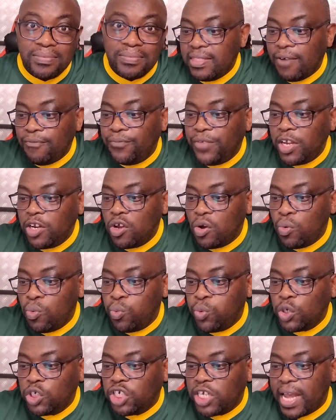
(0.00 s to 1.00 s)
The video,
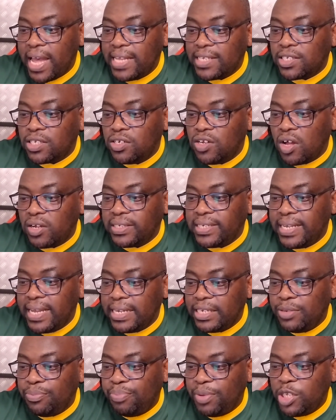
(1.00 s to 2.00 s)
which has not
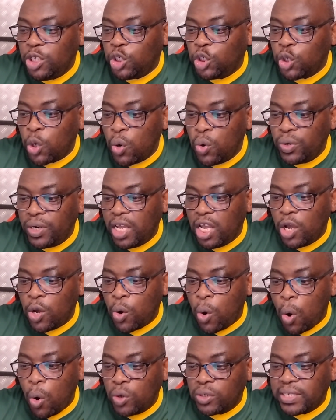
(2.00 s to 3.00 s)
yet been shown in
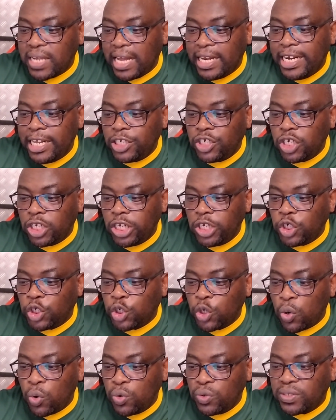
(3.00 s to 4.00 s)
court, allegedly
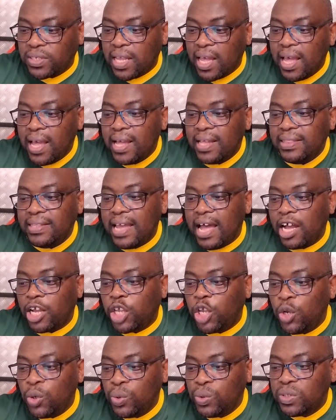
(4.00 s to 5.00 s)
shows the
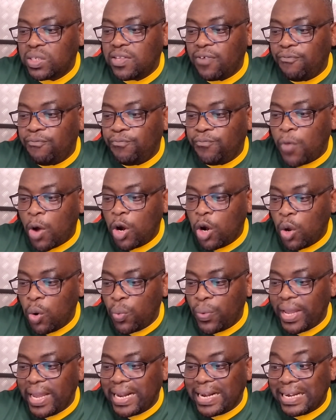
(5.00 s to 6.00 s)
accused
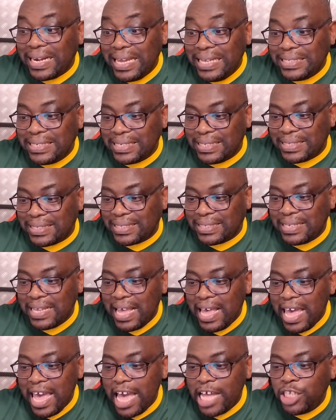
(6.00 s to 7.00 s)
following Klutys
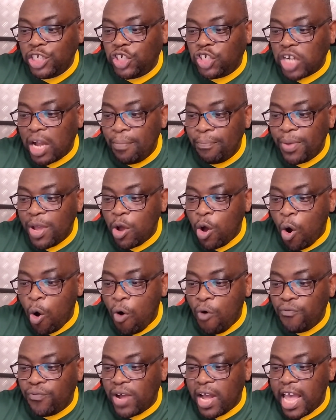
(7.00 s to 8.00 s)
and jumping
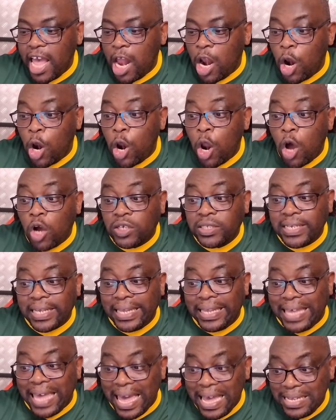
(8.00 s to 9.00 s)
over a
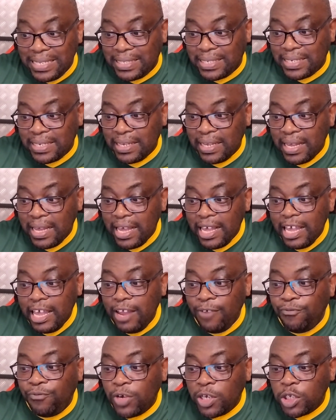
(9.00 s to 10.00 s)
locked gate.
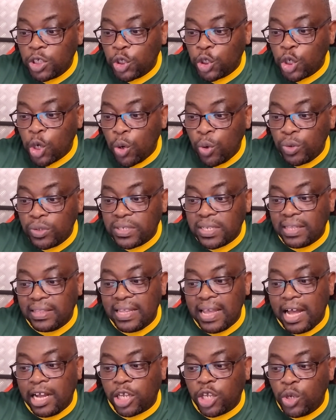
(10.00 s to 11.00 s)
It further shows
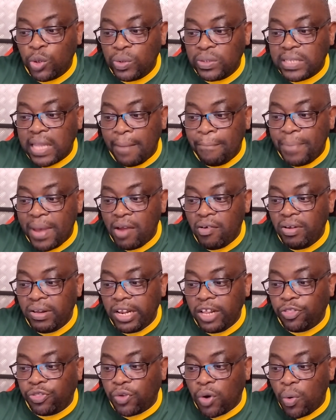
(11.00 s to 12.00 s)
the accused
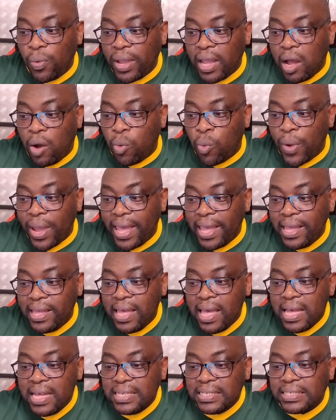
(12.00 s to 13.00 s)
apparently throwing
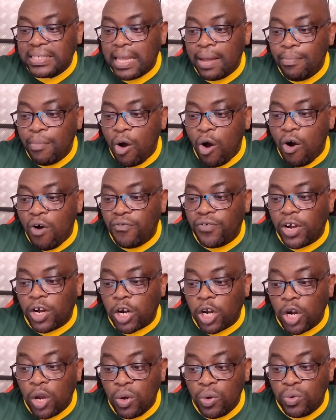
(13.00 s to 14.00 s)
away some of her
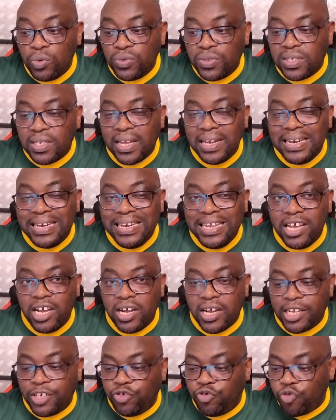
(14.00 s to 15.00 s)
clothes near
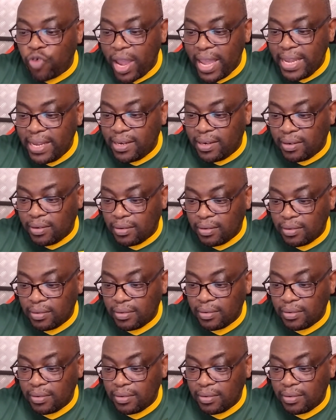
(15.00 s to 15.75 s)
a drain.